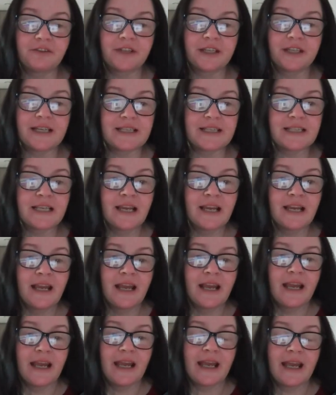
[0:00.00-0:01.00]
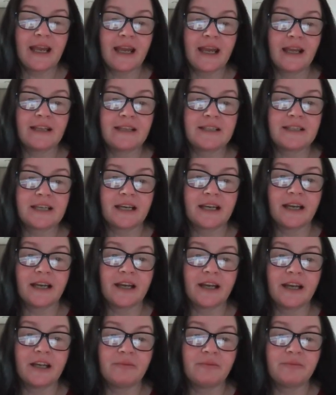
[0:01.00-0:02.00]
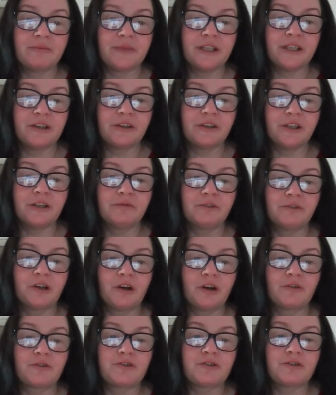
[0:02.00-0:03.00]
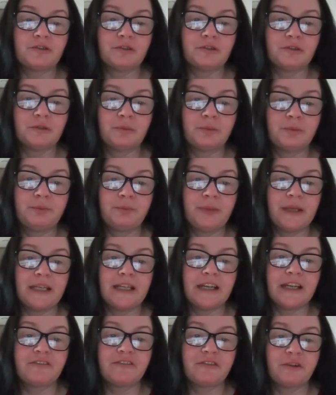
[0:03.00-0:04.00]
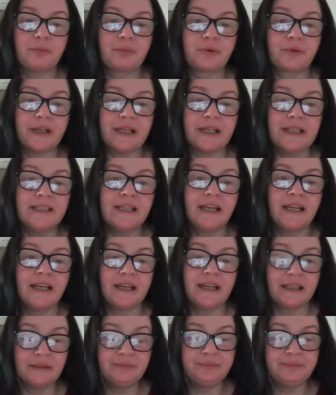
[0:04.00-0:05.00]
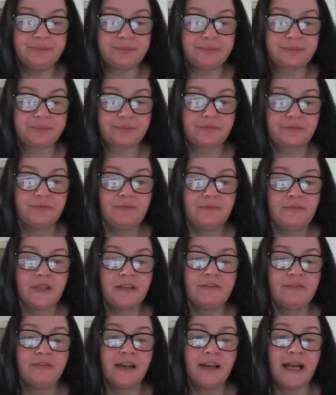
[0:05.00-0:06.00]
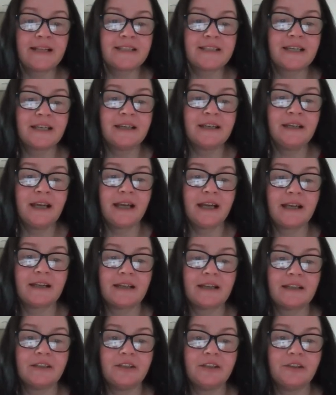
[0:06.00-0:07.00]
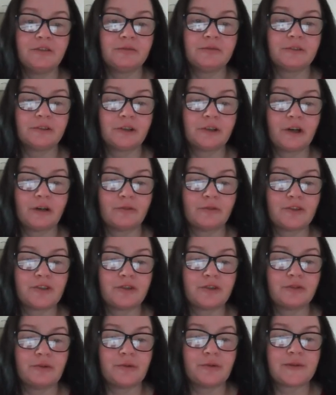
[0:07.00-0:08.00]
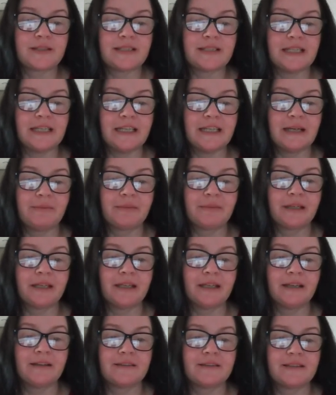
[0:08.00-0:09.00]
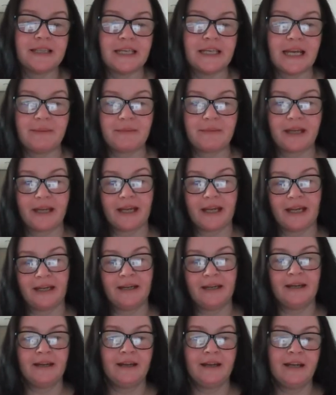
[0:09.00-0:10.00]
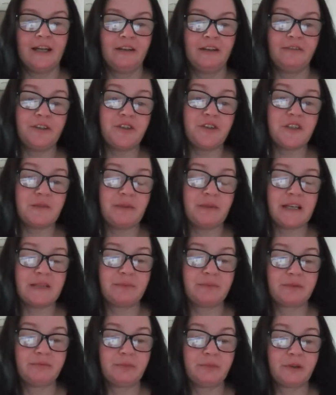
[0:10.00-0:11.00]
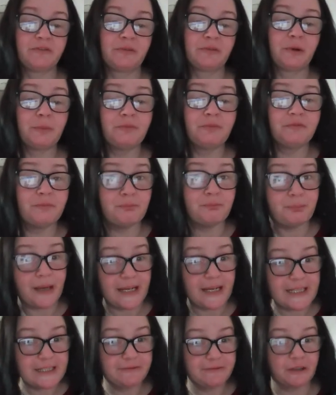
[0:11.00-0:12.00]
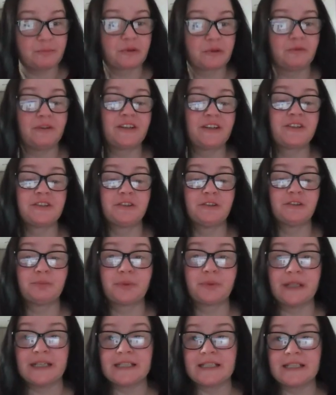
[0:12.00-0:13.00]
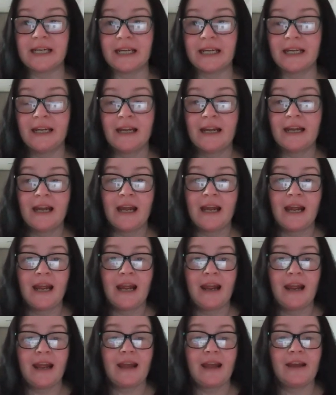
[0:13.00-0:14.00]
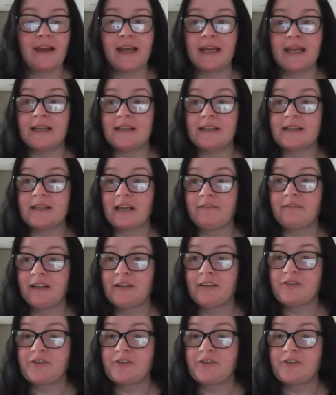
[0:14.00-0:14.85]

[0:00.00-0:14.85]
this, and you would go to PDF for print here, flatten, and you will go to CMK, which is best for professional printing. And I think